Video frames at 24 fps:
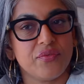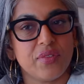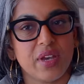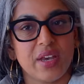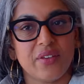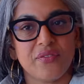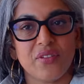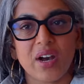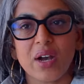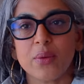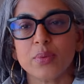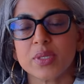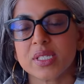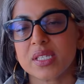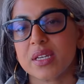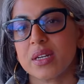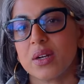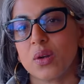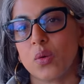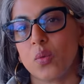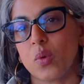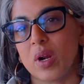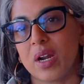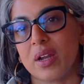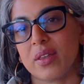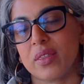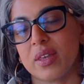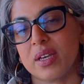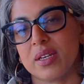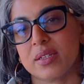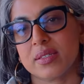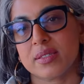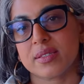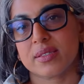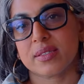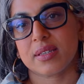If I was gonna wear
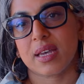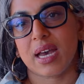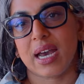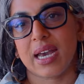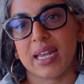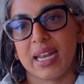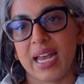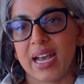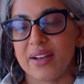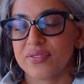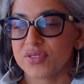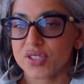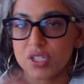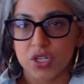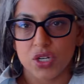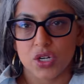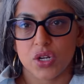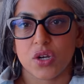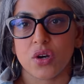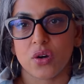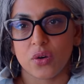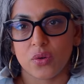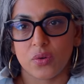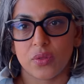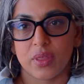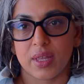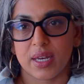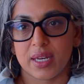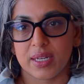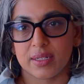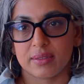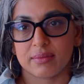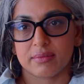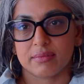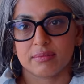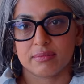this, I'd have to know
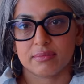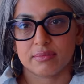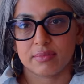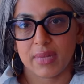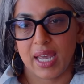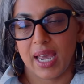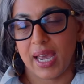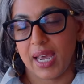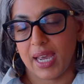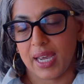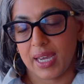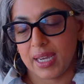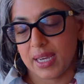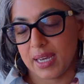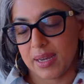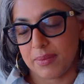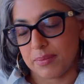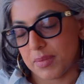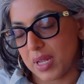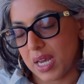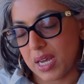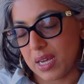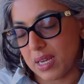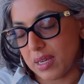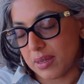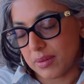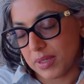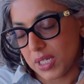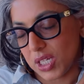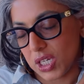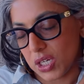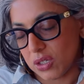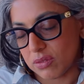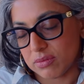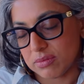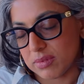that, hey, I'm not,
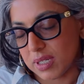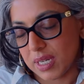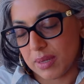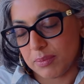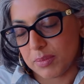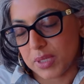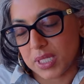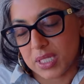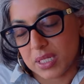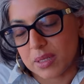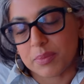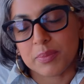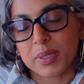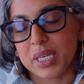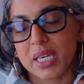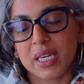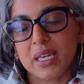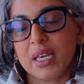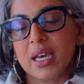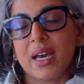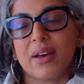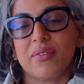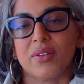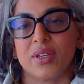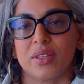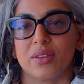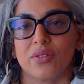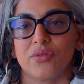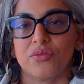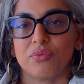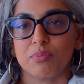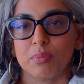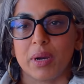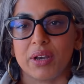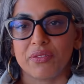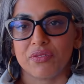you know, I'm gonna be having
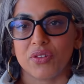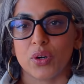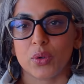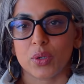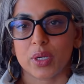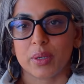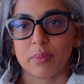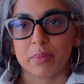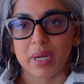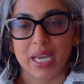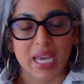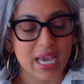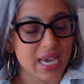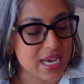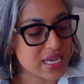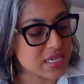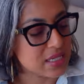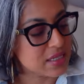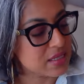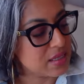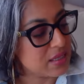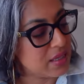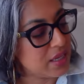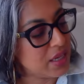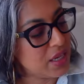my phone in my hand.